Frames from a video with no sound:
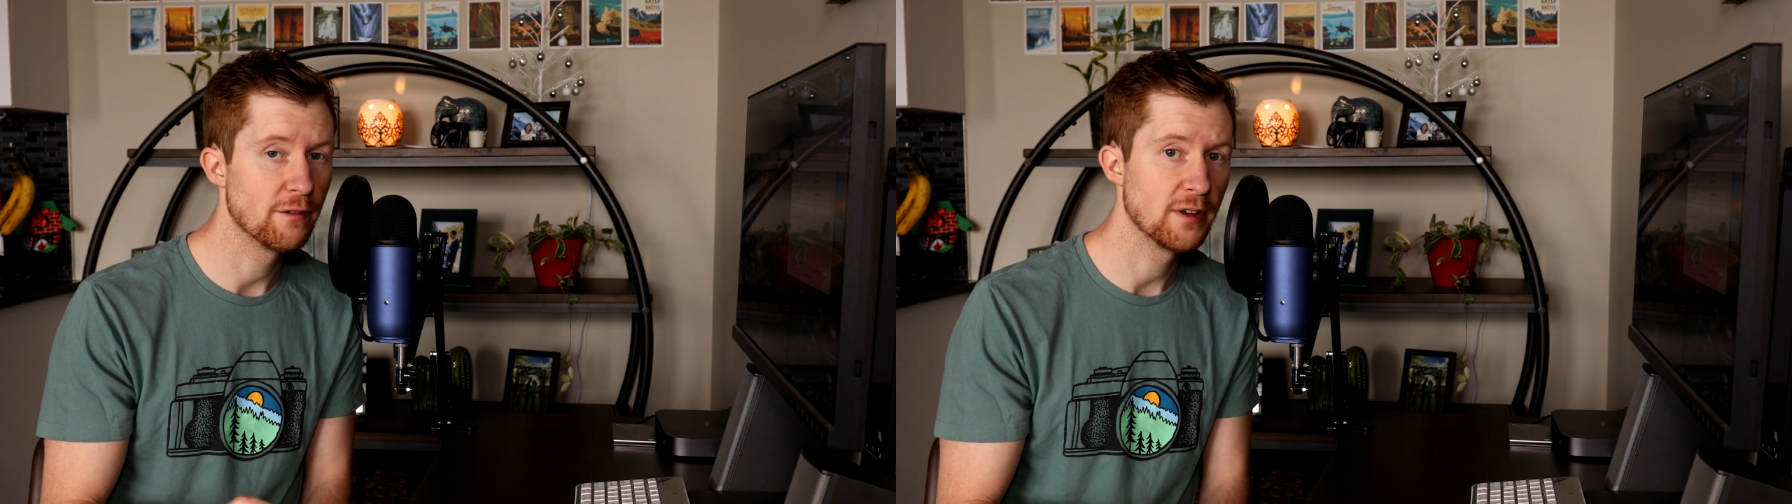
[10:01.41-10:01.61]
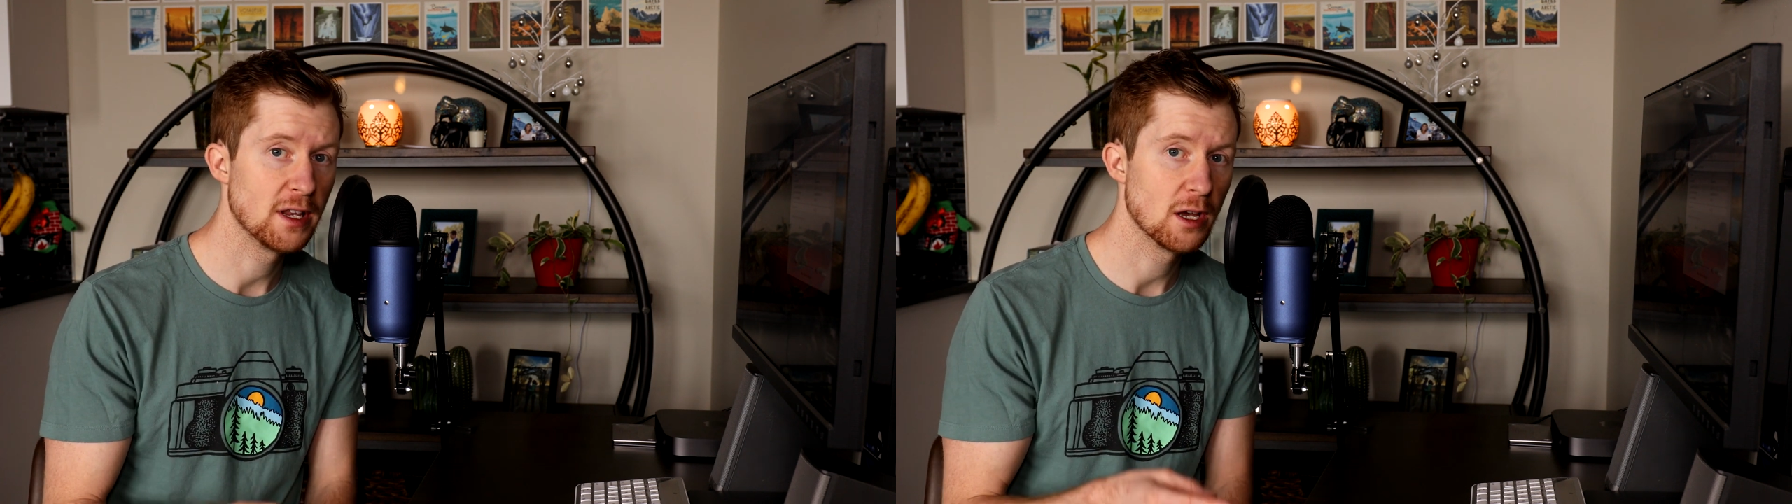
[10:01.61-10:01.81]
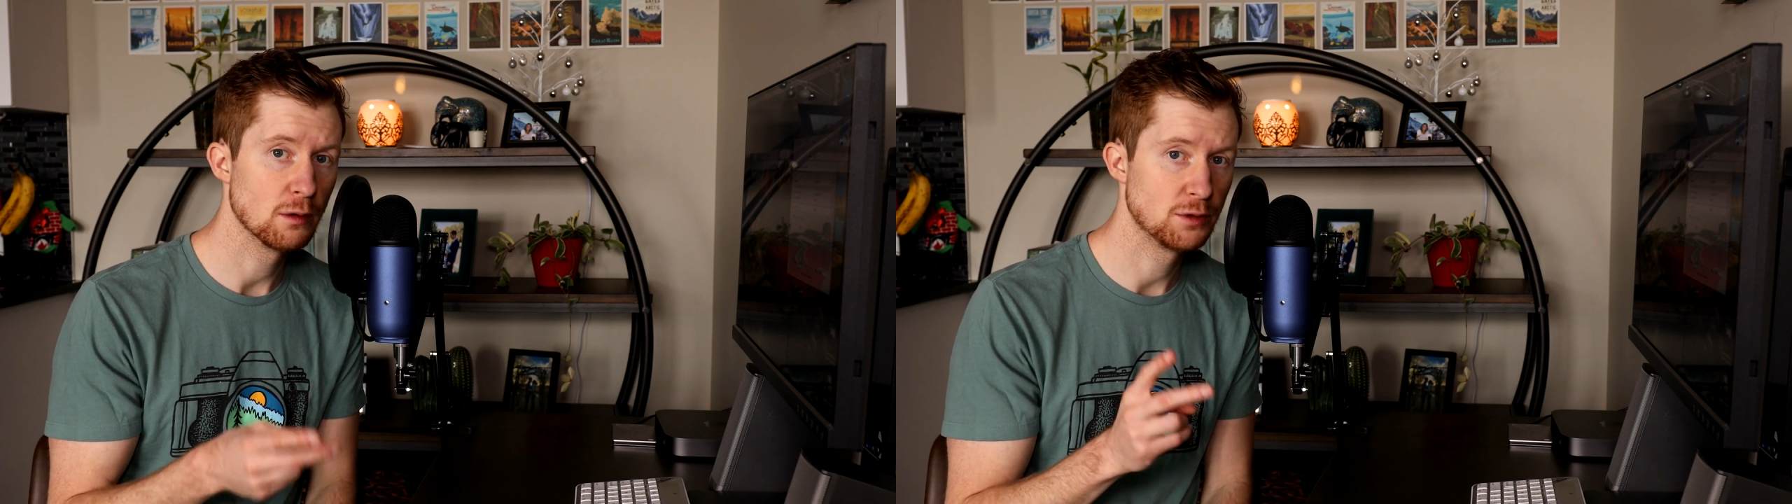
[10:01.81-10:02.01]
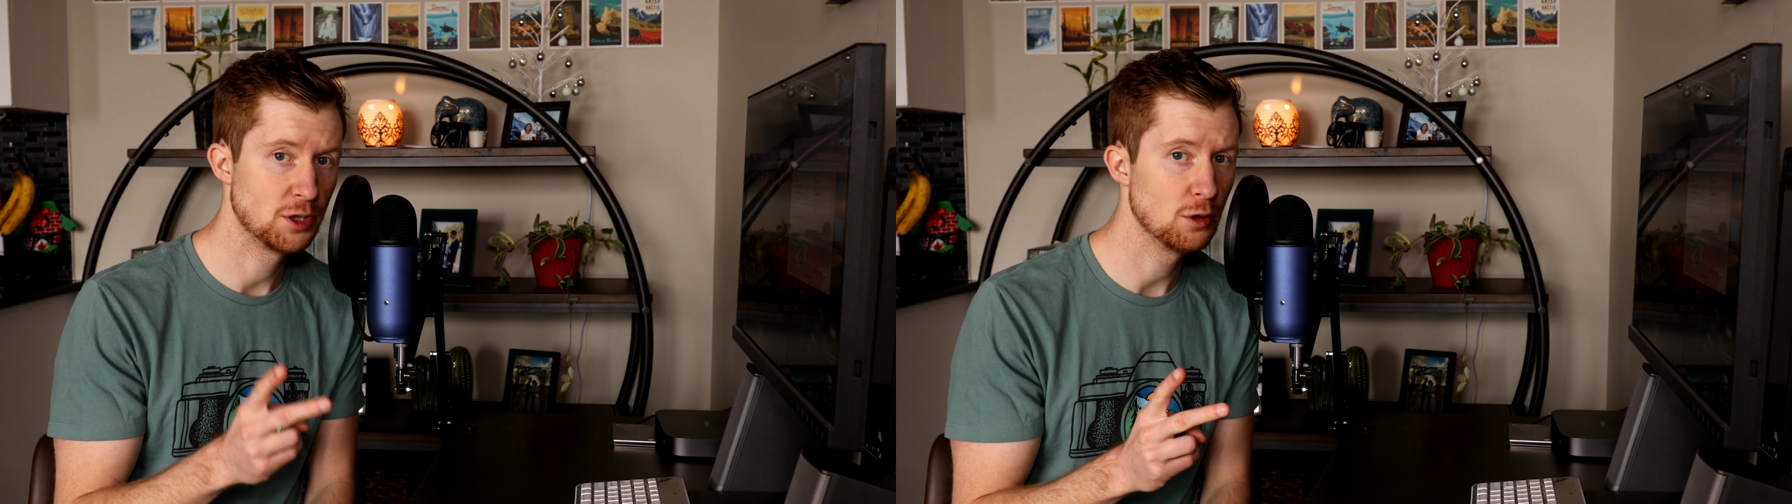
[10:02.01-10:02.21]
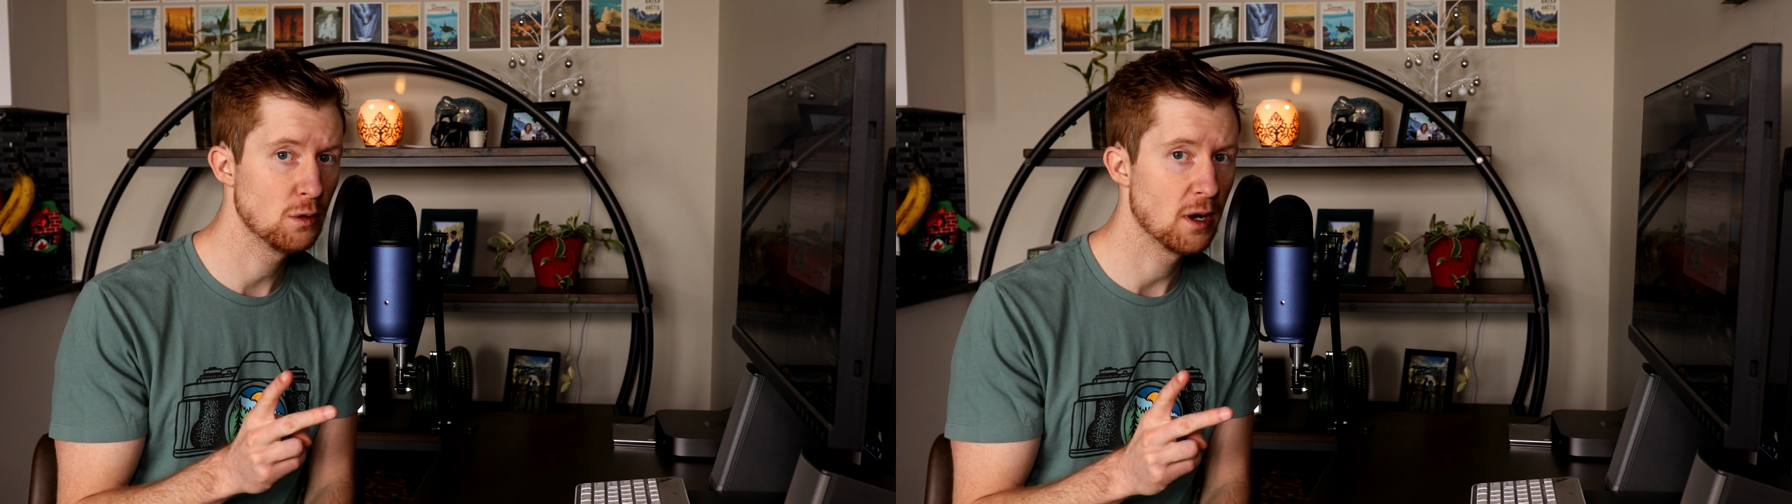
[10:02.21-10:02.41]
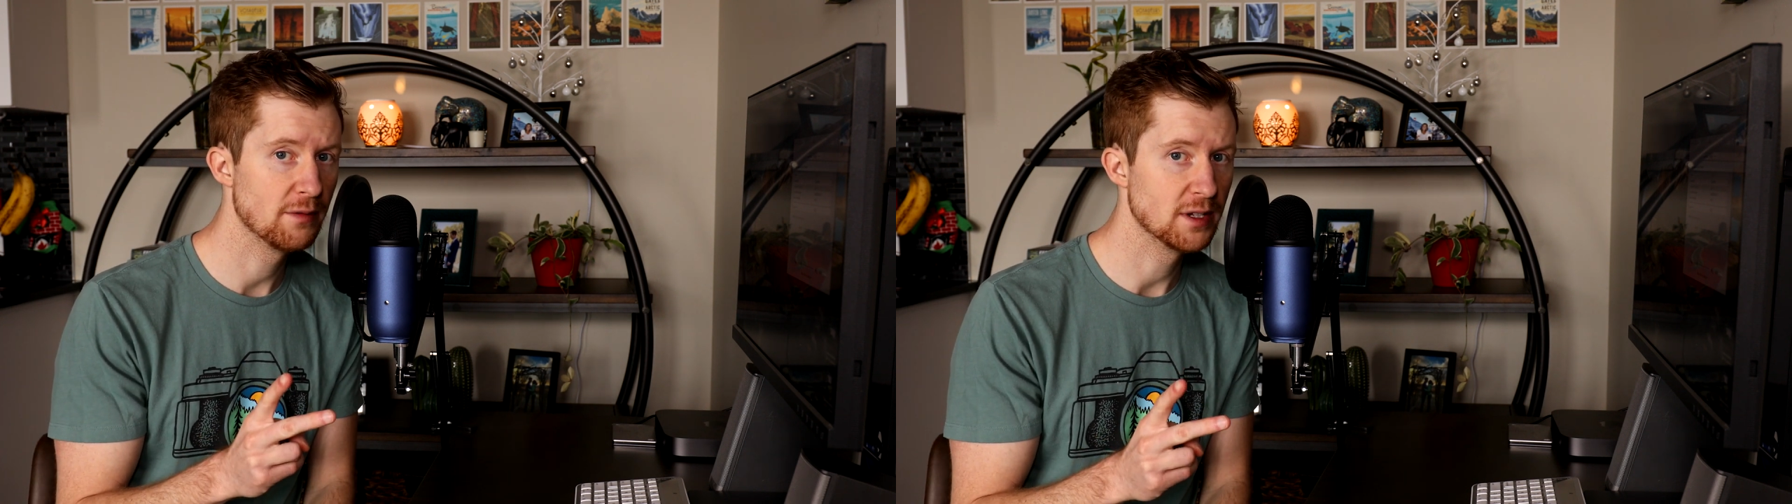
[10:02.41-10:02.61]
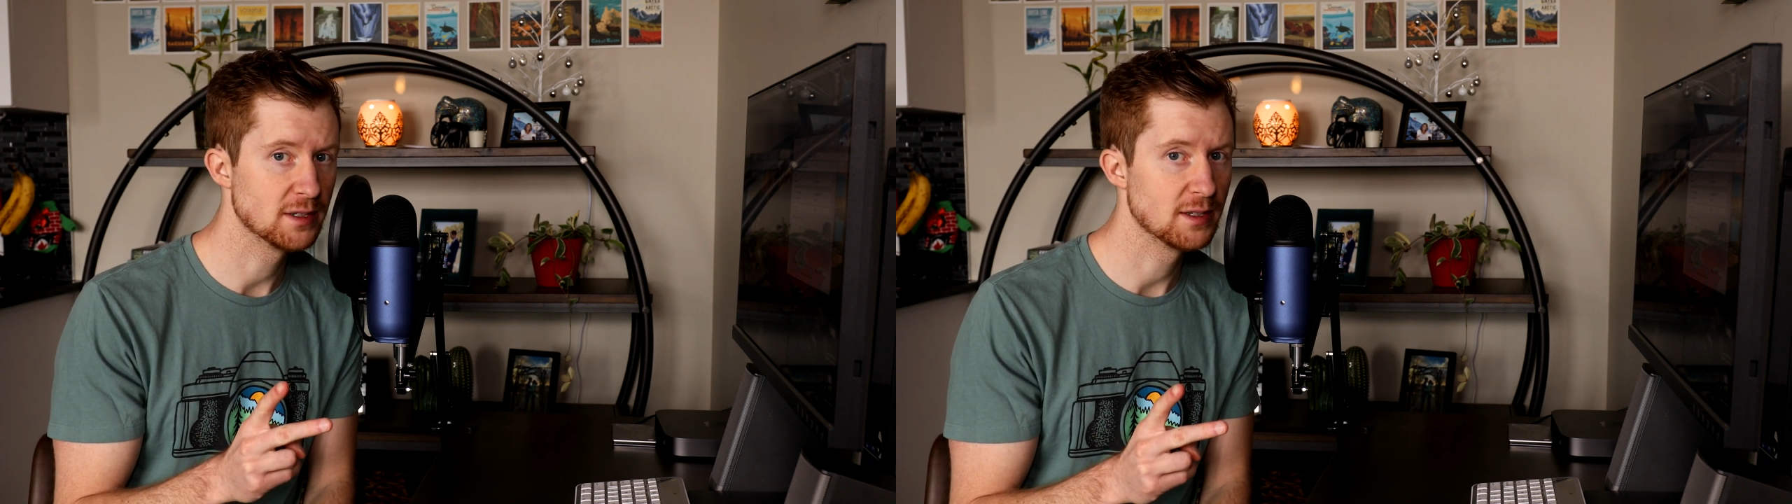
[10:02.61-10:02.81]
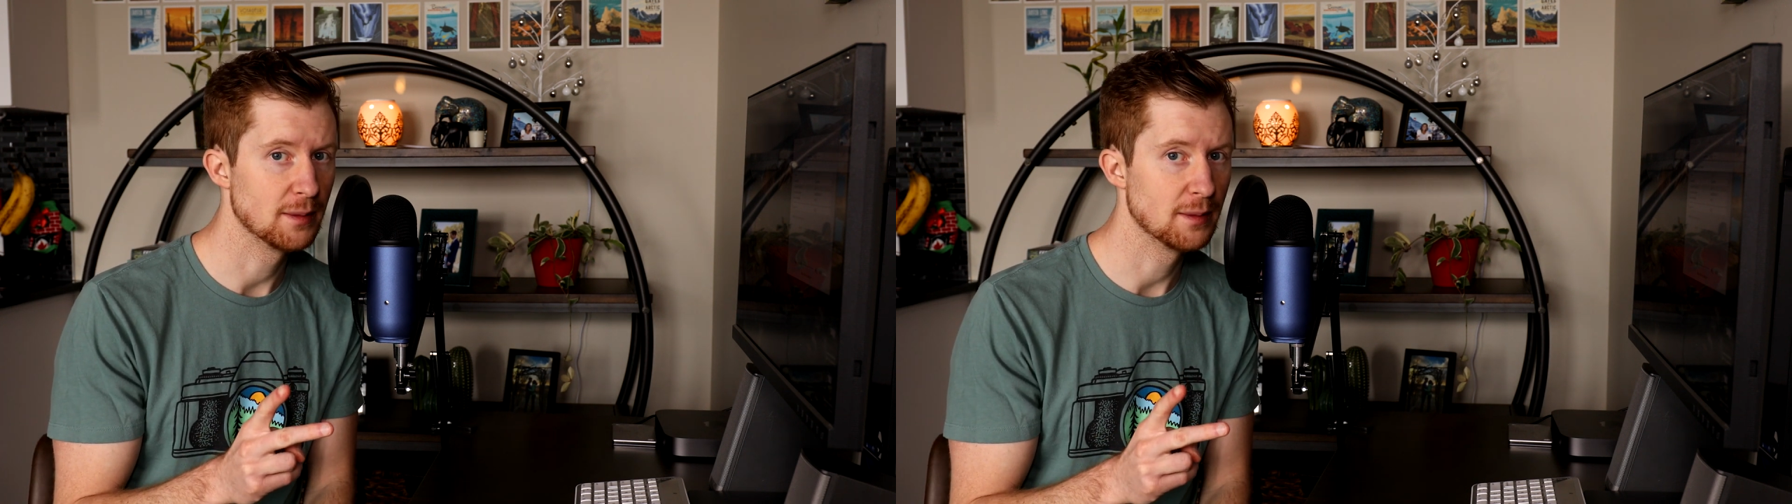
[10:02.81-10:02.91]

video two of this